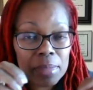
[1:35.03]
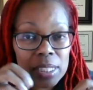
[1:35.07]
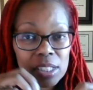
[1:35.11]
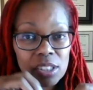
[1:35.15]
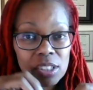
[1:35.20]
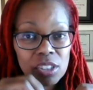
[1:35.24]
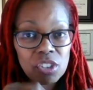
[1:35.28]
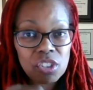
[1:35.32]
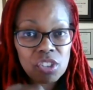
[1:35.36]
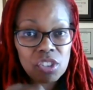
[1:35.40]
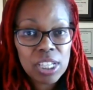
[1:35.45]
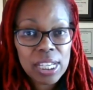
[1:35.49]

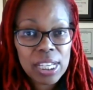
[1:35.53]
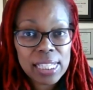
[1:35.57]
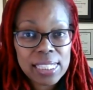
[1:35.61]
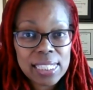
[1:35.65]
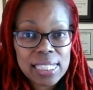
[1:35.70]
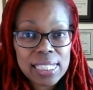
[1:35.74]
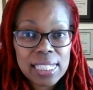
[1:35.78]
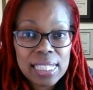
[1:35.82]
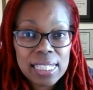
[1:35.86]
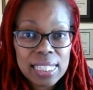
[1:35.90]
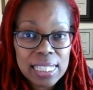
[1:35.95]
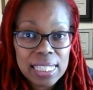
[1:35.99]
is
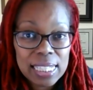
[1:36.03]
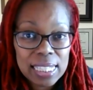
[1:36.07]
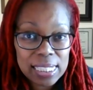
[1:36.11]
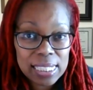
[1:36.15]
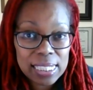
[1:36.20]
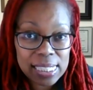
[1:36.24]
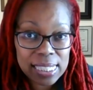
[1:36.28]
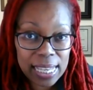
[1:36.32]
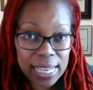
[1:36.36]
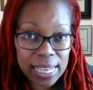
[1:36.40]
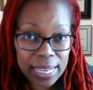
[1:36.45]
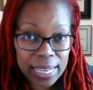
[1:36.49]
just the
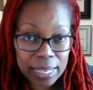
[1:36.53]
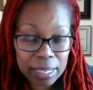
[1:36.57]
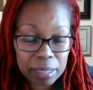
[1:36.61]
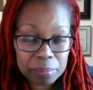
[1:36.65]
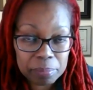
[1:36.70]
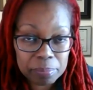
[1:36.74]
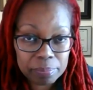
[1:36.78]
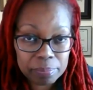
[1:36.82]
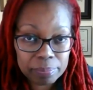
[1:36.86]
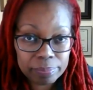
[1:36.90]
exam.